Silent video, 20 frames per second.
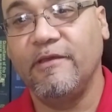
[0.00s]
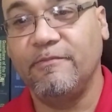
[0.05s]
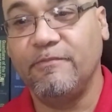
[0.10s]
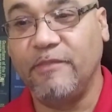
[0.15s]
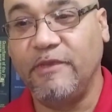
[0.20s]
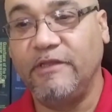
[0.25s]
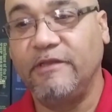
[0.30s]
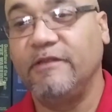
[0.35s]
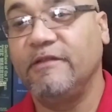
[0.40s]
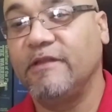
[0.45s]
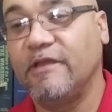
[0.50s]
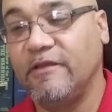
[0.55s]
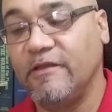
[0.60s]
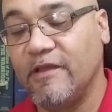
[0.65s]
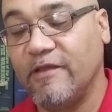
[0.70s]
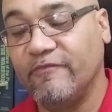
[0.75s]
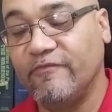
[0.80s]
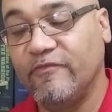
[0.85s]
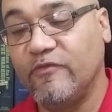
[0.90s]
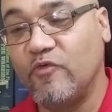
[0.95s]
meaning that you
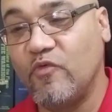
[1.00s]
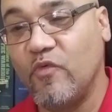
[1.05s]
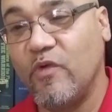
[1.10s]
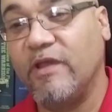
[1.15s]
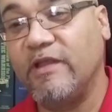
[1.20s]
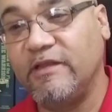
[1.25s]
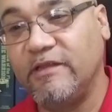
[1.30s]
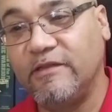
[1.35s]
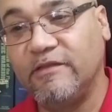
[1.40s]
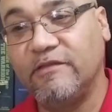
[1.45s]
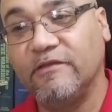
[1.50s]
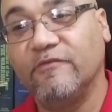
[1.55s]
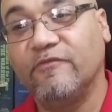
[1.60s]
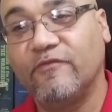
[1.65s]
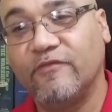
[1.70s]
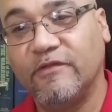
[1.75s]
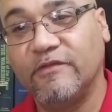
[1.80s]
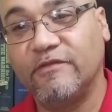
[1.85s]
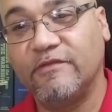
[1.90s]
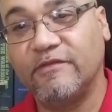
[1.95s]
have 20
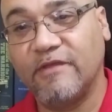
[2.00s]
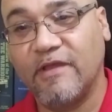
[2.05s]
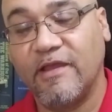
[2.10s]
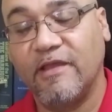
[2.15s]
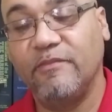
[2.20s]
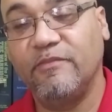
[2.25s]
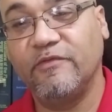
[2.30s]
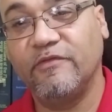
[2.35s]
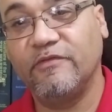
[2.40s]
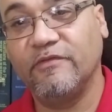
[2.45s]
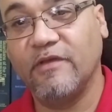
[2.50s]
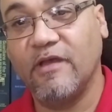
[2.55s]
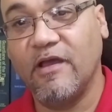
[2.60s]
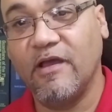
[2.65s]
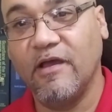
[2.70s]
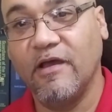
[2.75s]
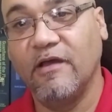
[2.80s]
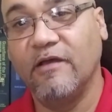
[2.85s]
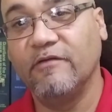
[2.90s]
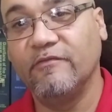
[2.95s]
different types
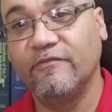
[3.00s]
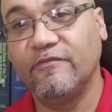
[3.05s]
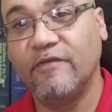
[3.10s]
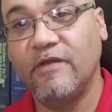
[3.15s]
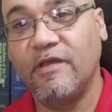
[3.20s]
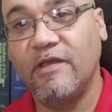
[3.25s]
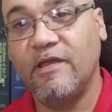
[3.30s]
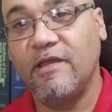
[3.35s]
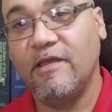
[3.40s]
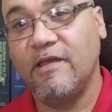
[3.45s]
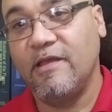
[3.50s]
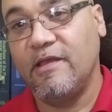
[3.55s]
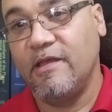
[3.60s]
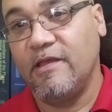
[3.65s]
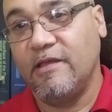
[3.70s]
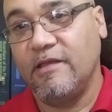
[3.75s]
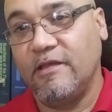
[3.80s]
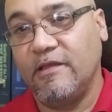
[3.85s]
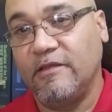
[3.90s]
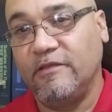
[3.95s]
of
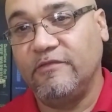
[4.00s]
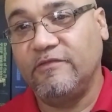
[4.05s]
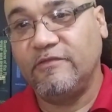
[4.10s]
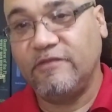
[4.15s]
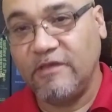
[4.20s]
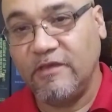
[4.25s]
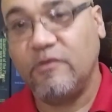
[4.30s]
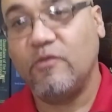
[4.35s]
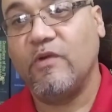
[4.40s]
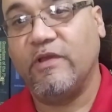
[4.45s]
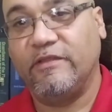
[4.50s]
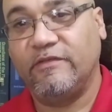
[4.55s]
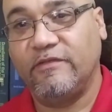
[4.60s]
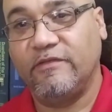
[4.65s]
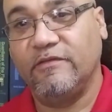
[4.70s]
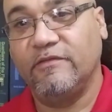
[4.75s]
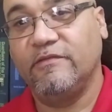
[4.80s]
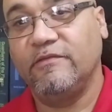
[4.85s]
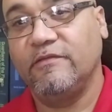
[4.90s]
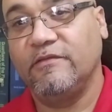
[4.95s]

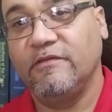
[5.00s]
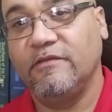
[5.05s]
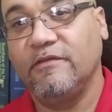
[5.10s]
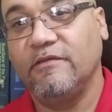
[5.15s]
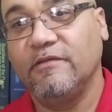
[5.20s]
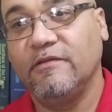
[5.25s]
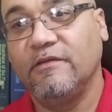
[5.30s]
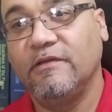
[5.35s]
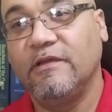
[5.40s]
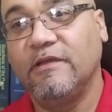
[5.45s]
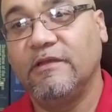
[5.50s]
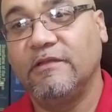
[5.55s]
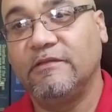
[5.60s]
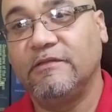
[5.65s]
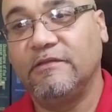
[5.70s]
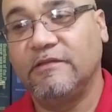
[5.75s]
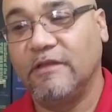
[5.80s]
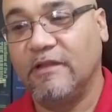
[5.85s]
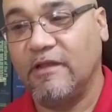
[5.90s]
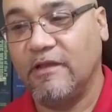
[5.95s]
sequences
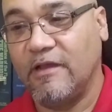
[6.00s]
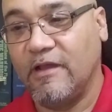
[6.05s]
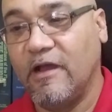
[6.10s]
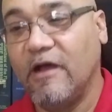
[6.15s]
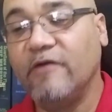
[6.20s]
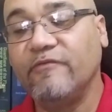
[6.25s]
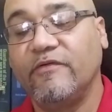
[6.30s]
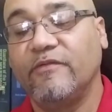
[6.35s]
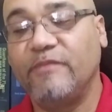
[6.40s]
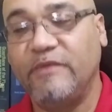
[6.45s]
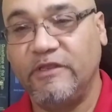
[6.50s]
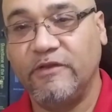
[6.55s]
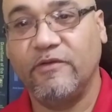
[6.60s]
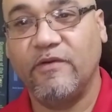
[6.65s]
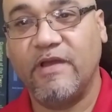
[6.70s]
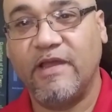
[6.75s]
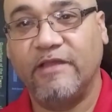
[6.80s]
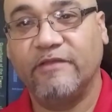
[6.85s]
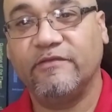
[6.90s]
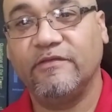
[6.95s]
of
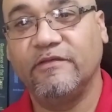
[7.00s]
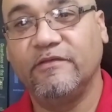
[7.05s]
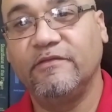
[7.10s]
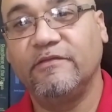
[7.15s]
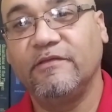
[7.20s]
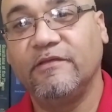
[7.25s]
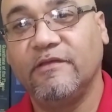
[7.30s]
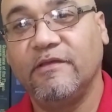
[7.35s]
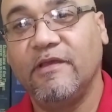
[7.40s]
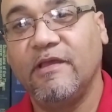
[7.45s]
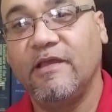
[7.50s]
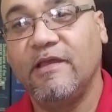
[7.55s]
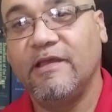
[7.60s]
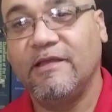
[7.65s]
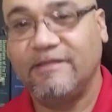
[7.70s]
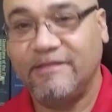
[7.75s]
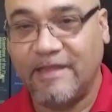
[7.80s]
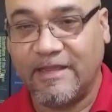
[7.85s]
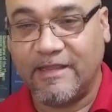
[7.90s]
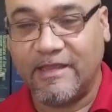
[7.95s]
amino acids
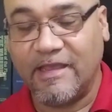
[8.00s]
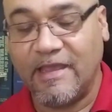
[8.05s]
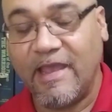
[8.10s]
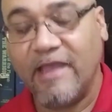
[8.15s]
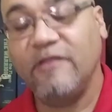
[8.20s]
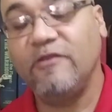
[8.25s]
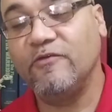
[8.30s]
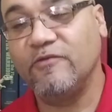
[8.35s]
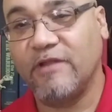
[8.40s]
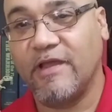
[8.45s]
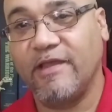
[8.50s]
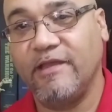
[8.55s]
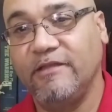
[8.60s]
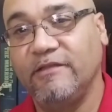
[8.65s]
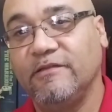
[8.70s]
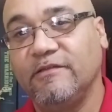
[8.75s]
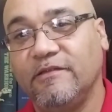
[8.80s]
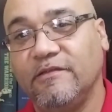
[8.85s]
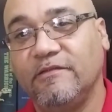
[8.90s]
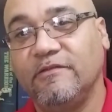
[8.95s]
that can
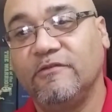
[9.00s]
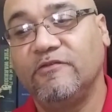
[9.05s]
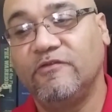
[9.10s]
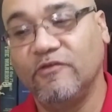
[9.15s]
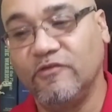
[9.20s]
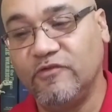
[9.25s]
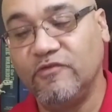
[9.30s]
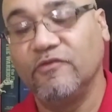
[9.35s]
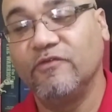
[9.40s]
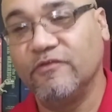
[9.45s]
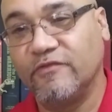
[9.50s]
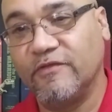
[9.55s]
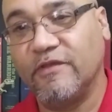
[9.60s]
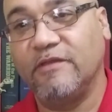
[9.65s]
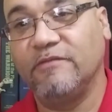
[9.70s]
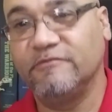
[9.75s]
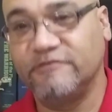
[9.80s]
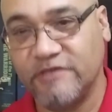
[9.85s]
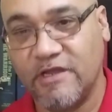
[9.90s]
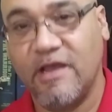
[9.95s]
unite to do the
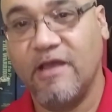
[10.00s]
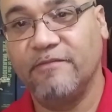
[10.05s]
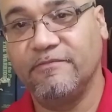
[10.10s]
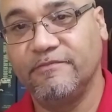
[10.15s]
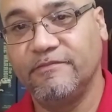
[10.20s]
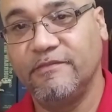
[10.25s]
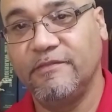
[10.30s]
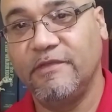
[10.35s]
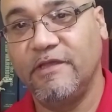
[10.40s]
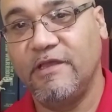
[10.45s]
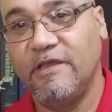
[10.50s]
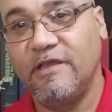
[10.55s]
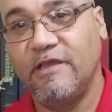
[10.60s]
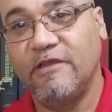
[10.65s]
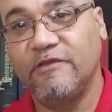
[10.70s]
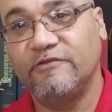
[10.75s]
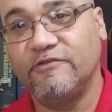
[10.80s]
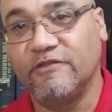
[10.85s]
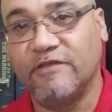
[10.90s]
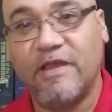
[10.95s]
same job.
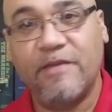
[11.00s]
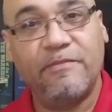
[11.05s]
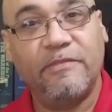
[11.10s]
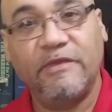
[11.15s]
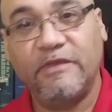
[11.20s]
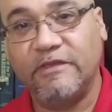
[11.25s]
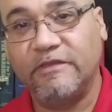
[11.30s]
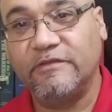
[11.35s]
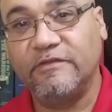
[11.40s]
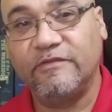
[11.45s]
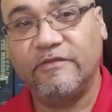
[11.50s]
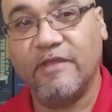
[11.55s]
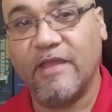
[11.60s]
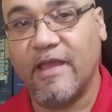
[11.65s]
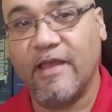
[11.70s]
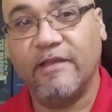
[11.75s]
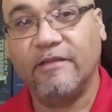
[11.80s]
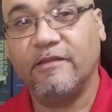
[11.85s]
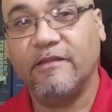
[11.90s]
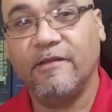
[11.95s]
So that means
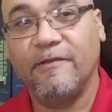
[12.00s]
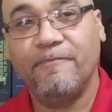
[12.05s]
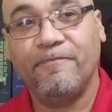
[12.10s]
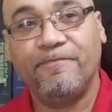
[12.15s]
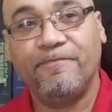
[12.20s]
that